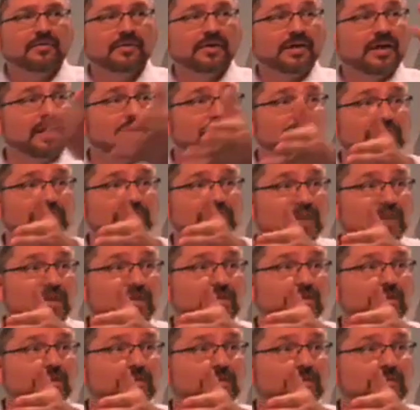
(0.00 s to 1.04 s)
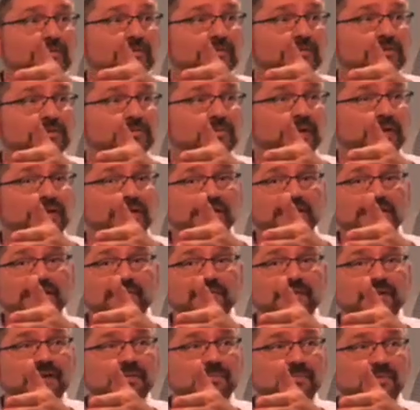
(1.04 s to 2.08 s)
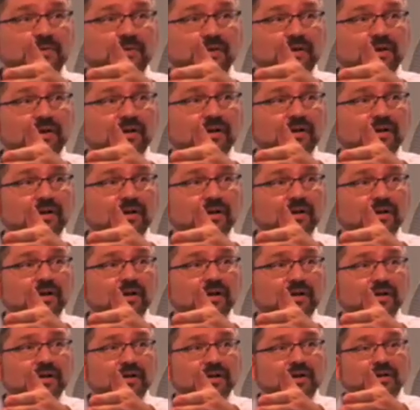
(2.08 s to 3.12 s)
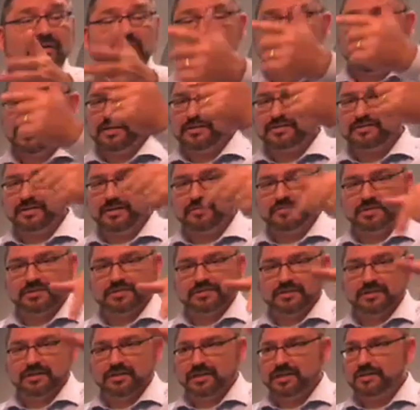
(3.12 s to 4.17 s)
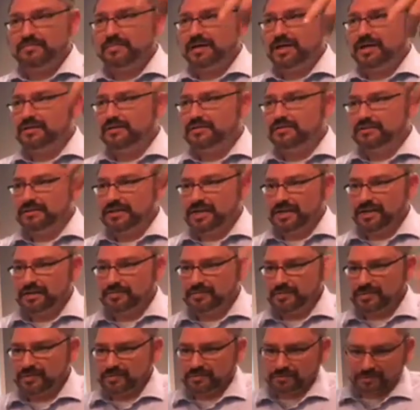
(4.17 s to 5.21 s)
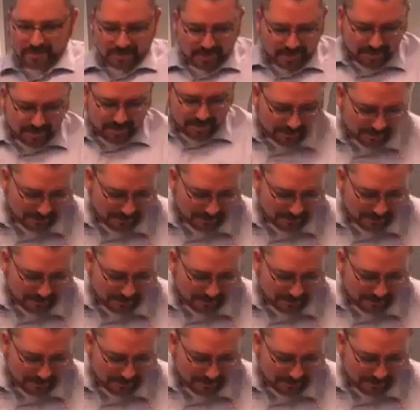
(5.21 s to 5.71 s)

we got we got another speaker coming up. Or okay, so I'm just going to let my little camera run